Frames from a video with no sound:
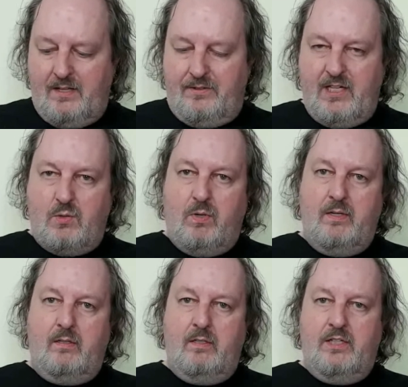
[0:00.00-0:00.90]
This
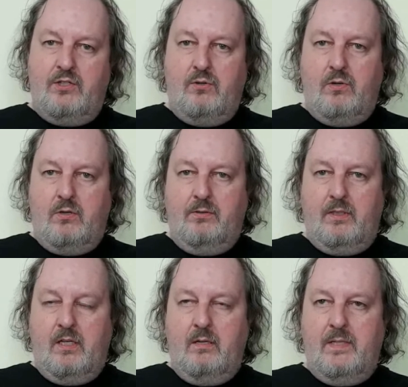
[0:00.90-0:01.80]
one I saw on
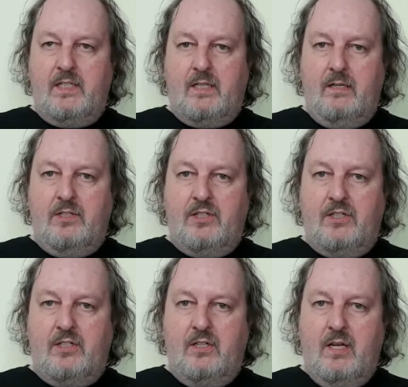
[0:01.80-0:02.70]
Kermit's
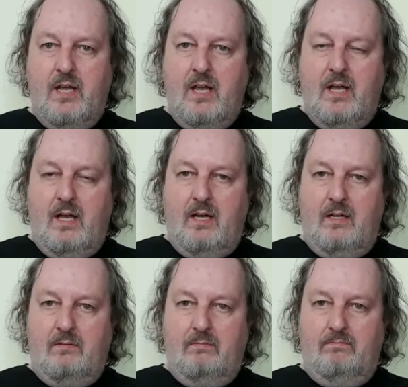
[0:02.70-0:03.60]
Ghosts.
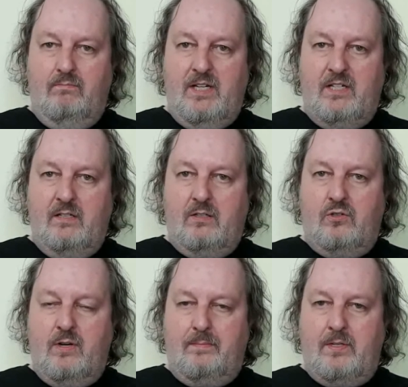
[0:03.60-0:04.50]
Recent
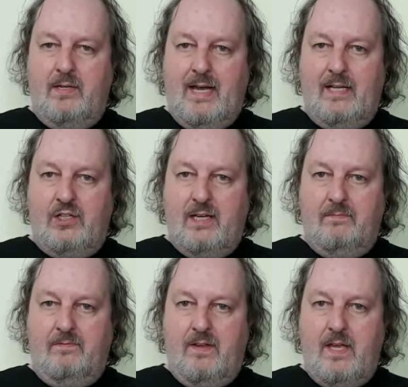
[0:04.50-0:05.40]
trip to
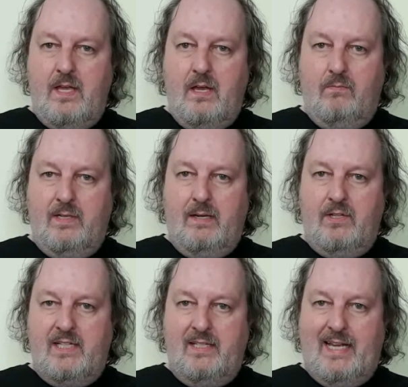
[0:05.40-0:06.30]
HMV when he
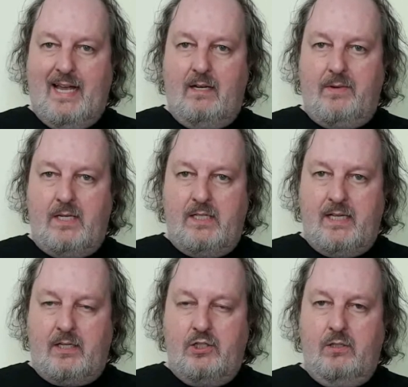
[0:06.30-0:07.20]
was in the anime
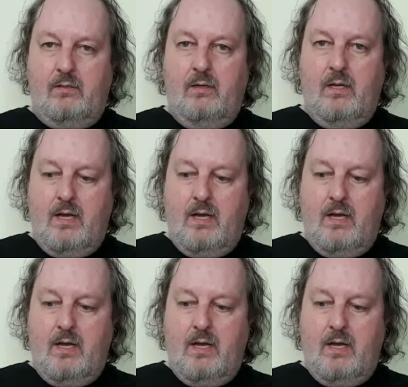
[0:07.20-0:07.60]
section.